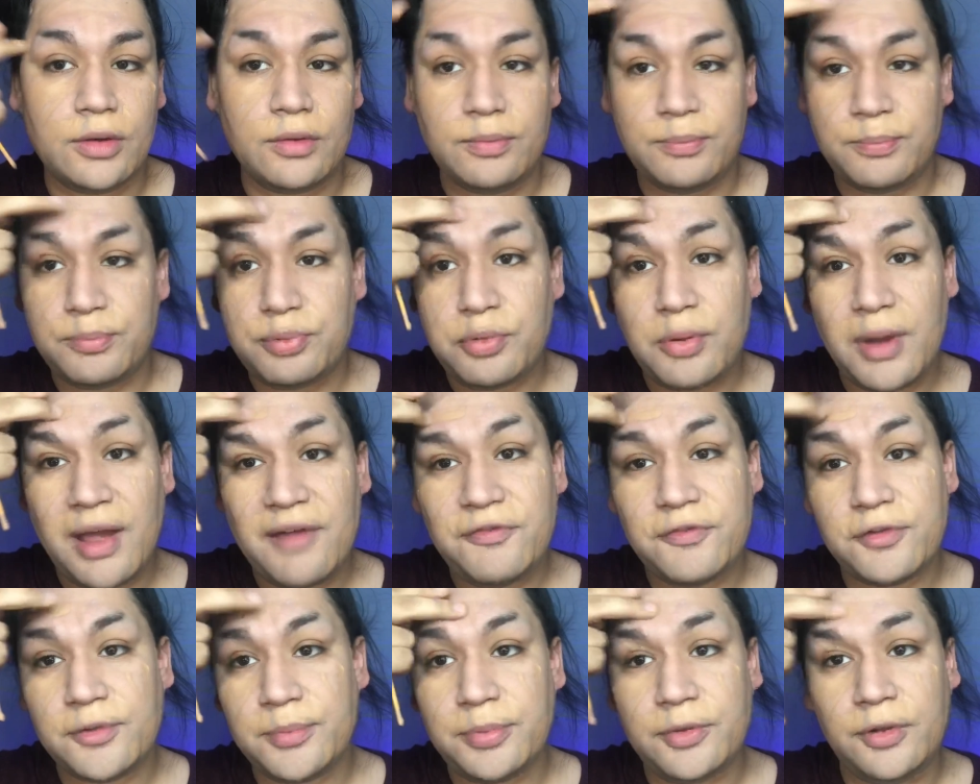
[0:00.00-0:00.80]

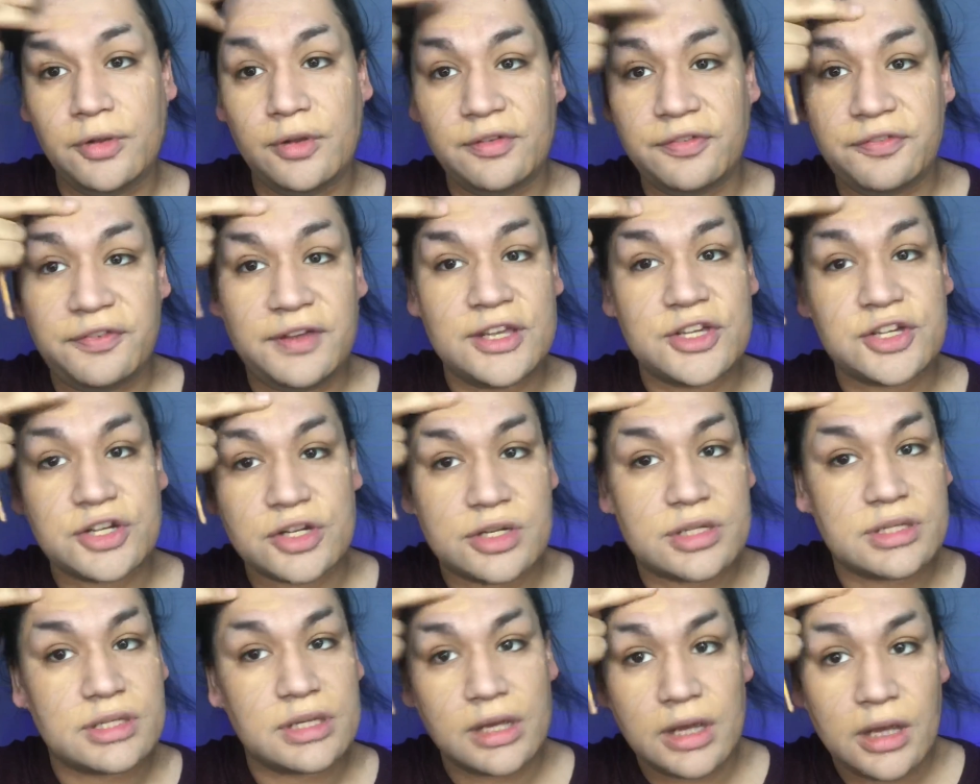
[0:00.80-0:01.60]
preferable
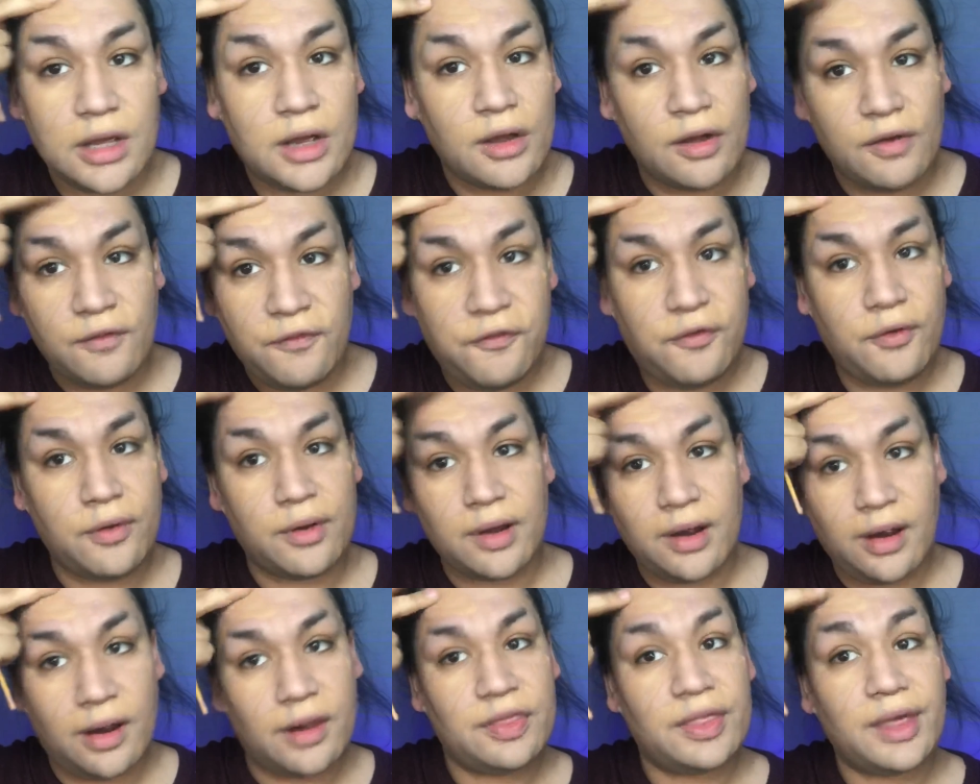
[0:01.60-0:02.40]
features
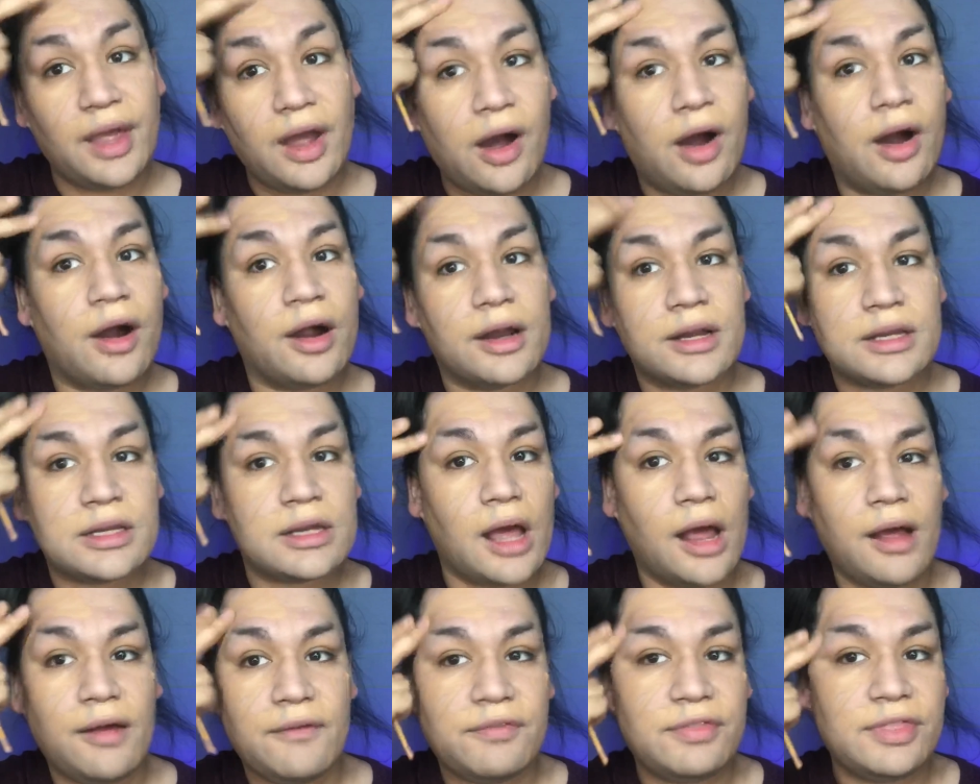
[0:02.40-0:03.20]
for the art
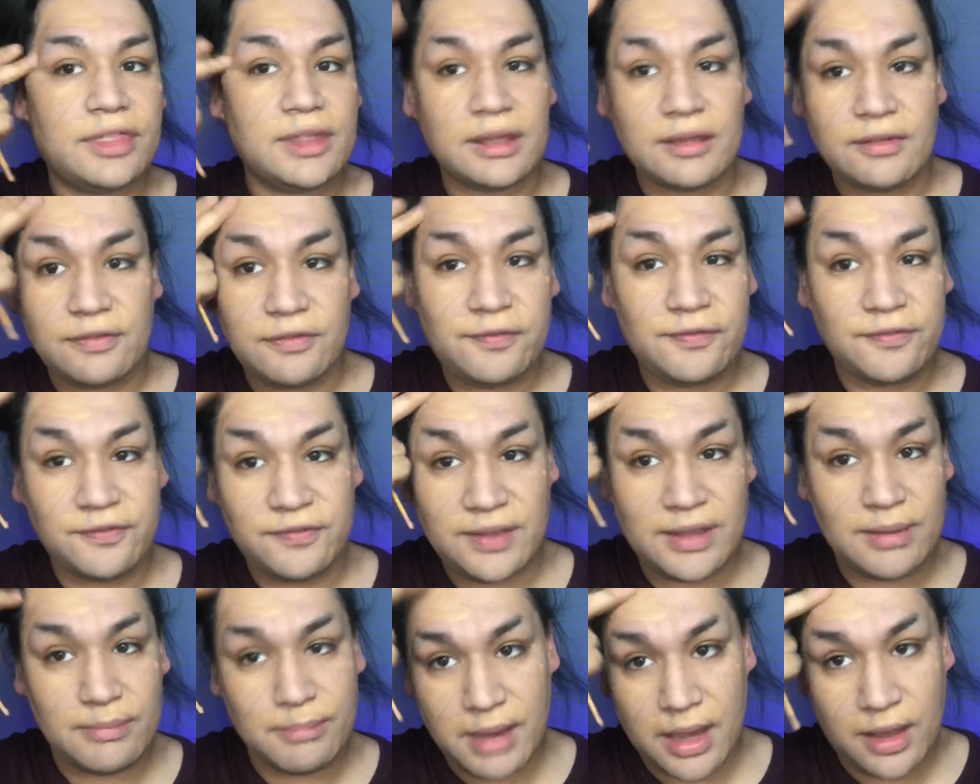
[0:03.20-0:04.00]
of the
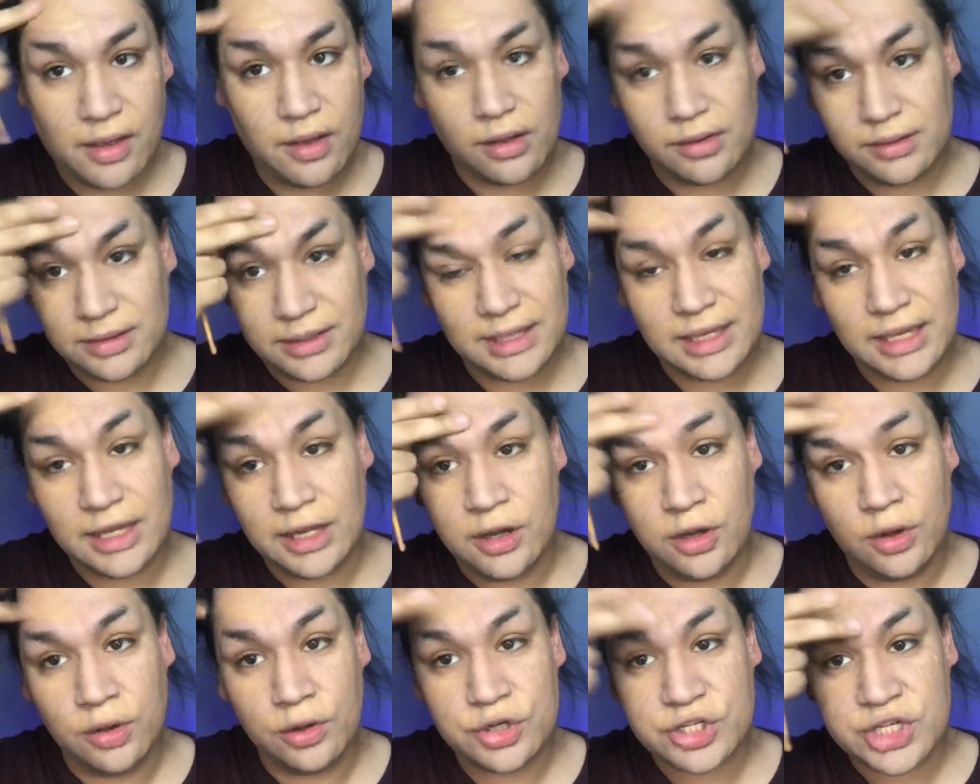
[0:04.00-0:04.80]
female
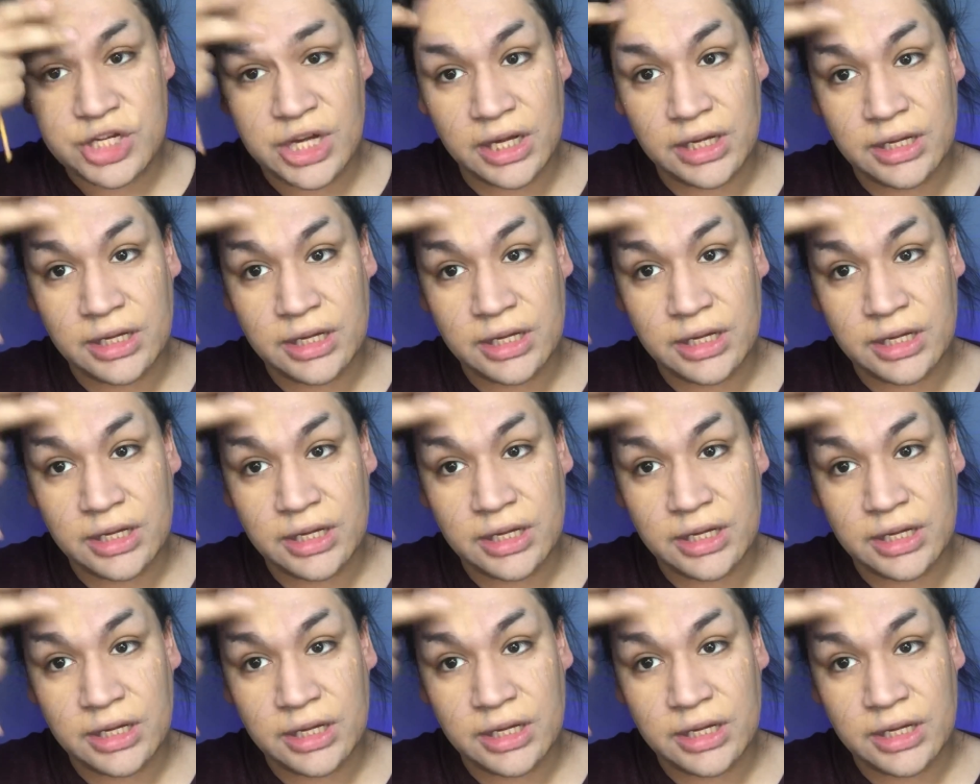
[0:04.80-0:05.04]
illusion.